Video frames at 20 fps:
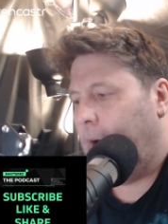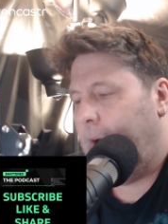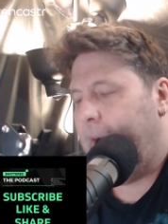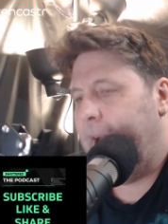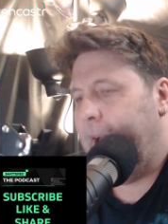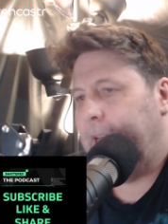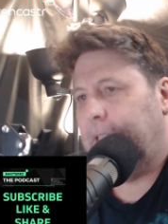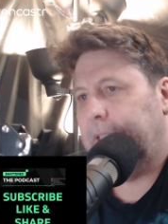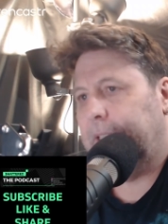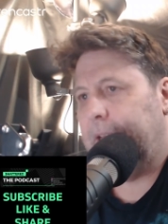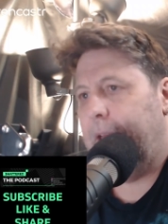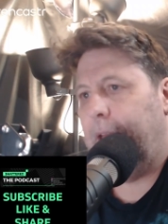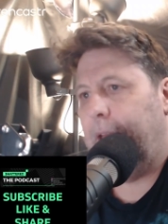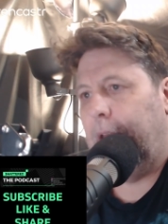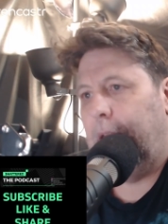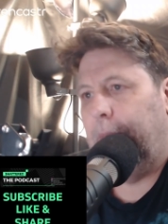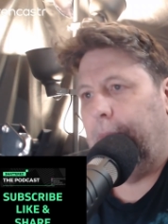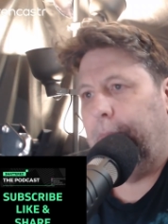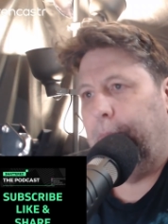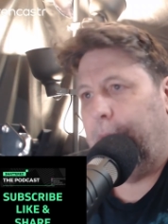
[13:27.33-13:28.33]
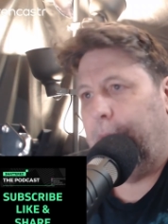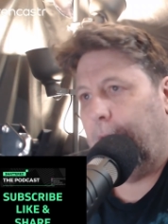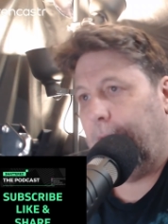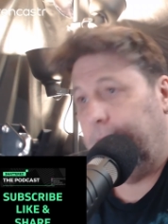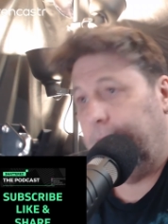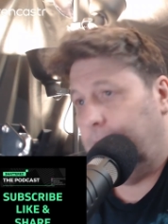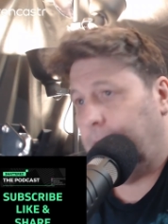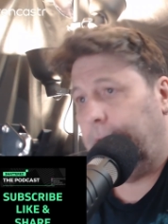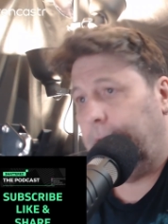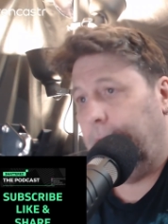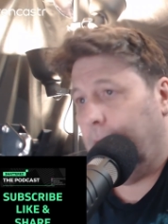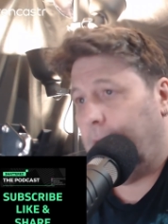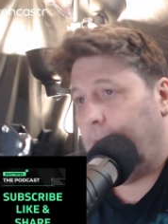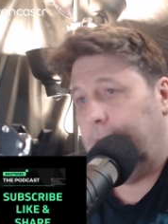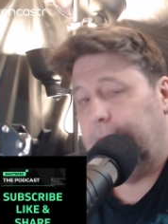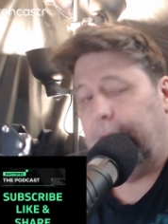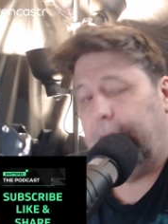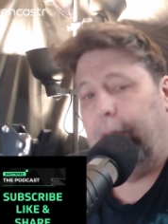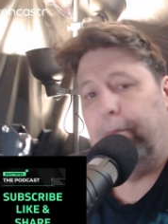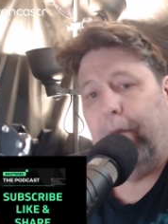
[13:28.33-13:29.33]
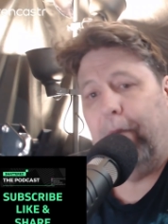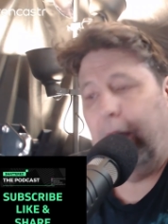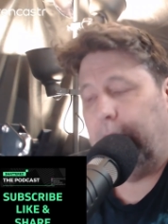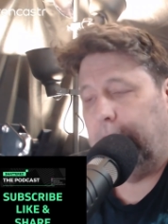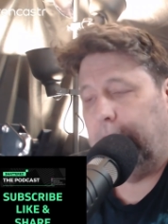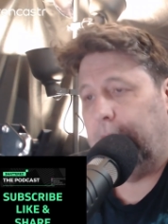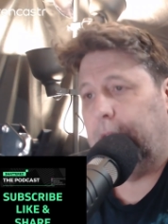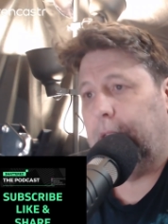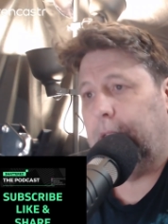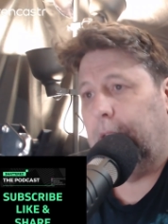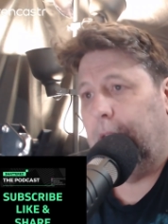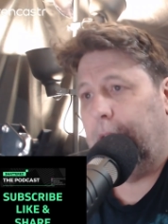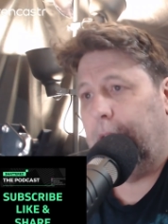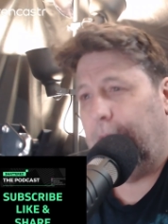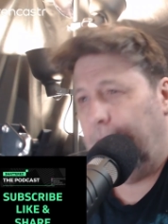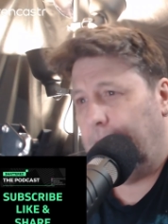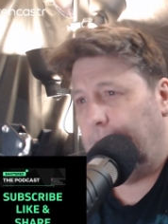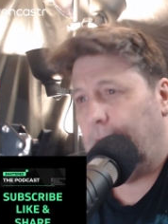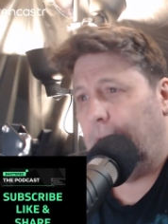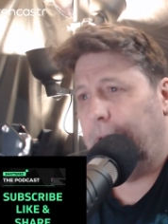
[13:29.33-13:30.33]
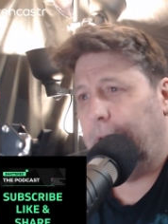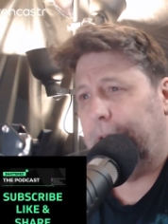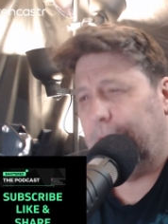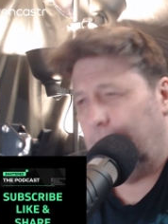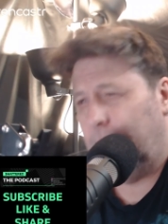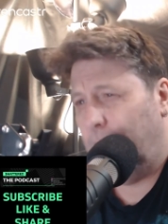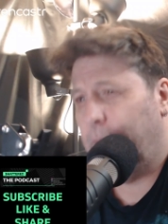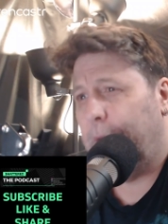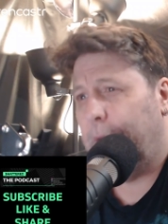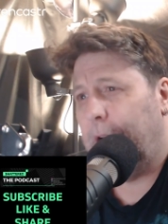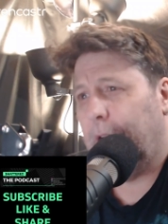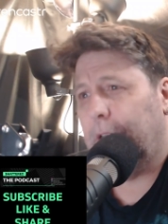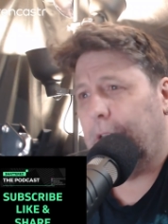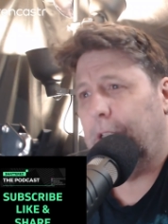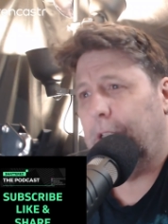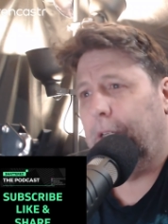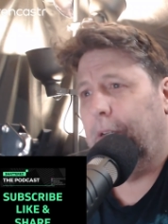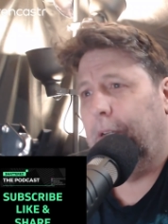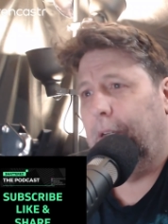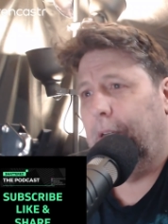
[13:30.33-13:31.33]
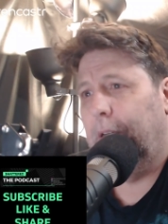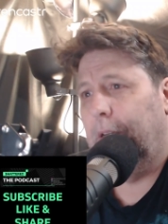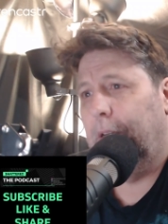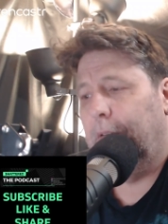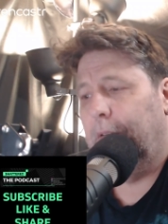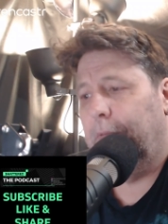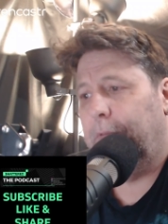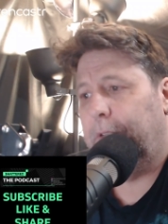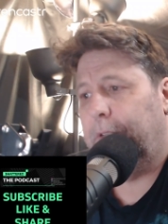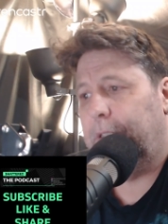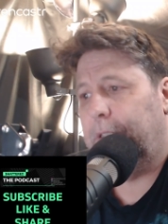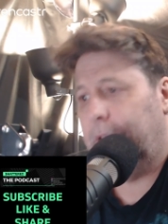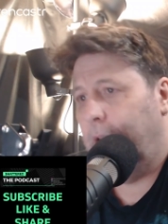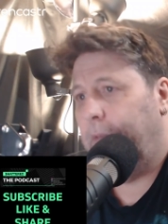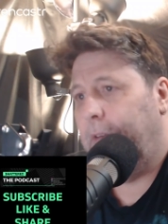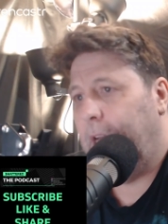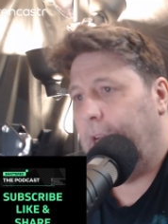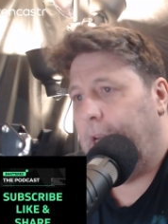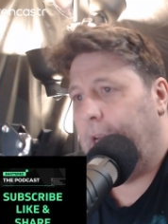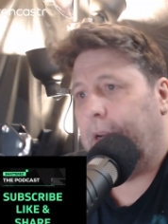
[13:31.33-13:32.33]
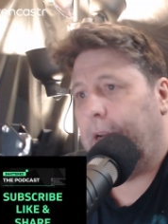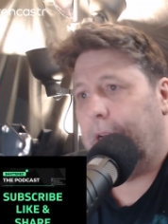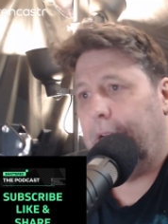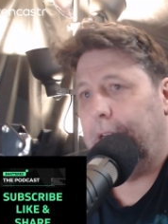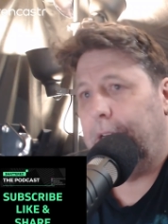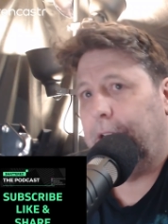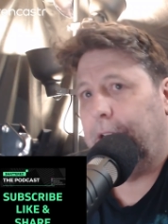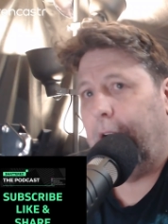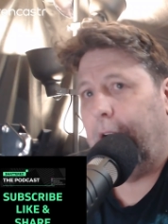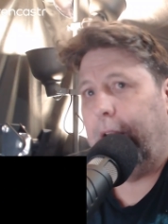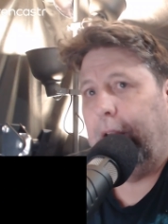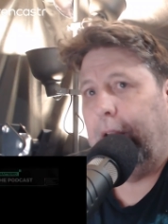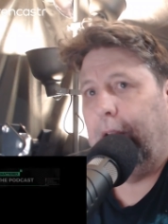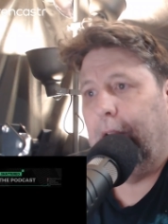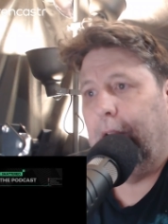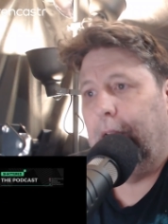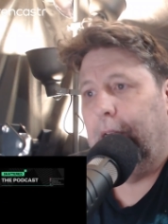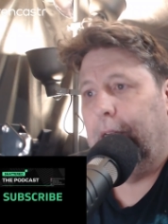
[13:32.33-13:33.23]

I hate saying it, but I do. I say, mate, just thank you so much for serving in our country.